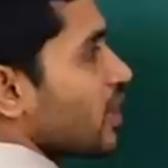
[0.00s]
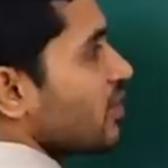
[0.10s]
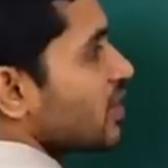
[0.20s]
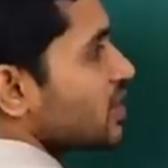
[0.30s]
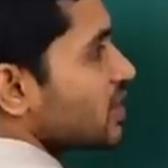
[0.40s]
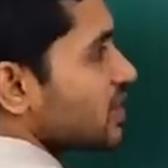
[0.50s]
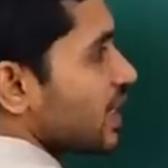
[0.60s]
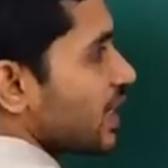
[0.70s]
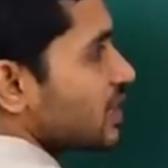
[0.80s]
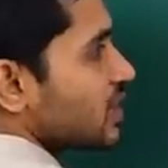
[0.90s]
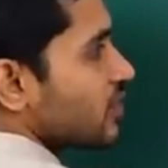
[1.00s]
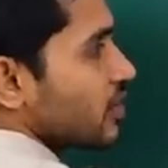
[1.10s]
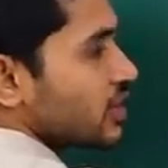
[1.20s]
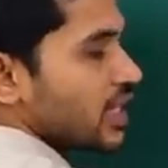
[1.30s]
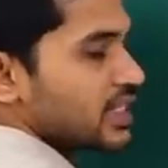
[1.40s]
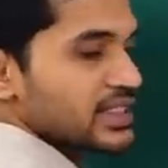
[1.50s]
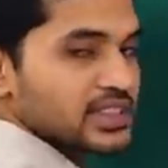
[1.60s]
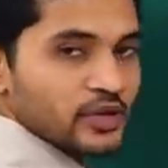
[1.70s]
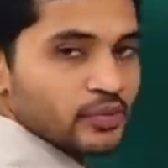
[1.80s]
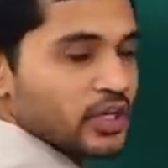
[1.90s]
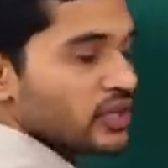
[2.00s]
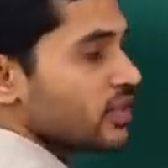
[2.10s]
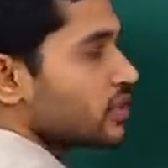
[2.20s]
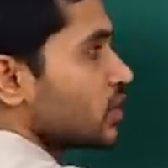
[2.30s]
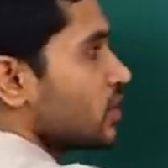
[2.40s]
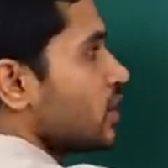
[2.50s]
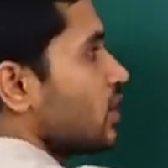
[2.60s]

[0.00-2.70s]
curvature second surface has the same curvature